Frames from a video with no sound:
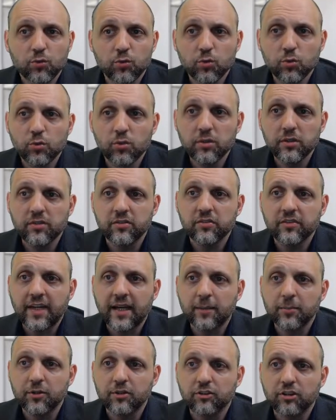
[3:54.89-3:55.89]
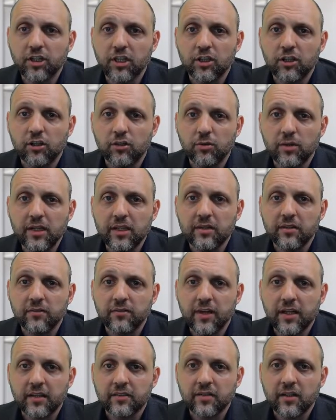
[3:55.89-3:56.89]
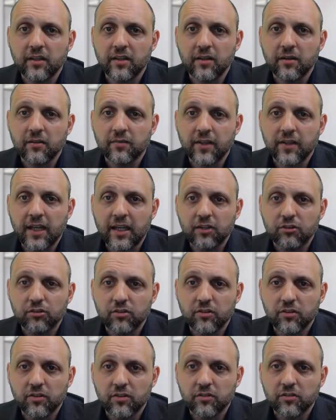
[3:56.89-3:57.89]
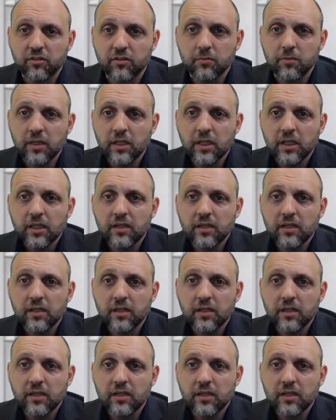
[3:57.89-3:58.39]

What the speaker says: rule establishing a unique device identification system